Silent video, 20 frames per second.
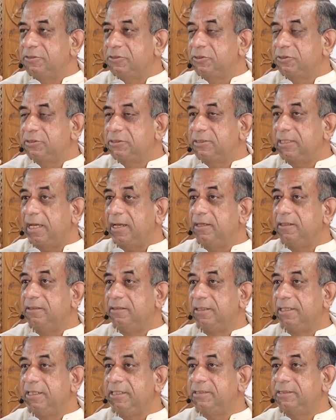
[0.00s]
So,
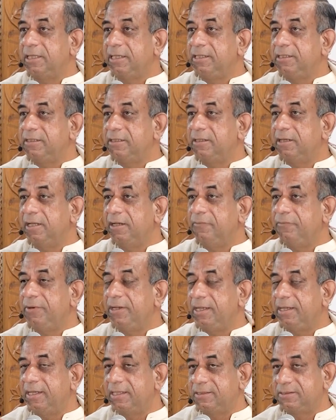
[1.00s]
sun is the eternal
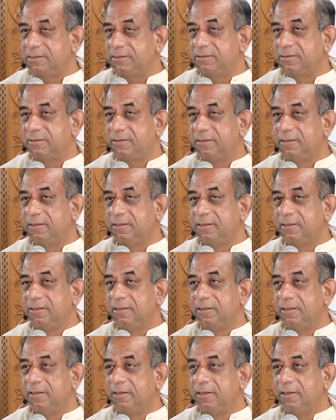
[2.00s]
witness.
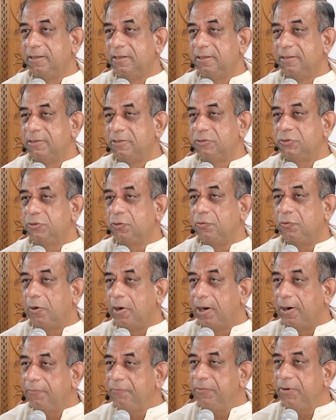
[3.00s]
So
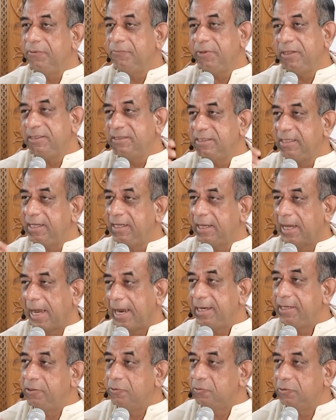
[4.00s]
often we say,
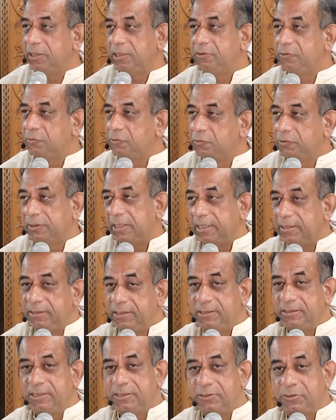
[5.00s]
I know the truth and
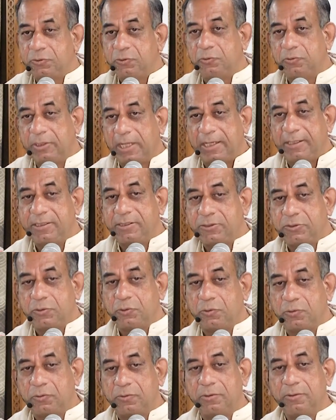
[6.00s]
this is true, that is
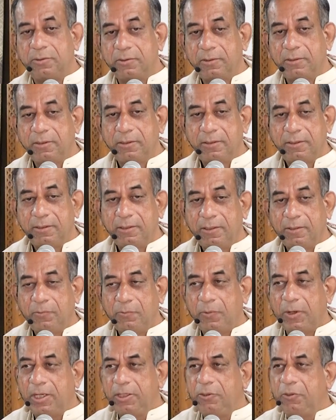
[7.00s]
true.
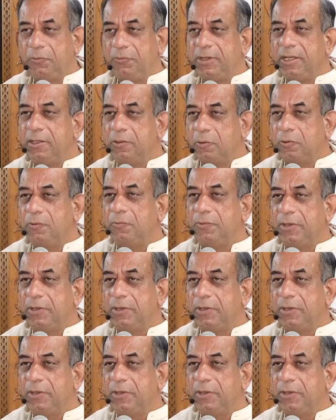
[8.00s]
What do we know?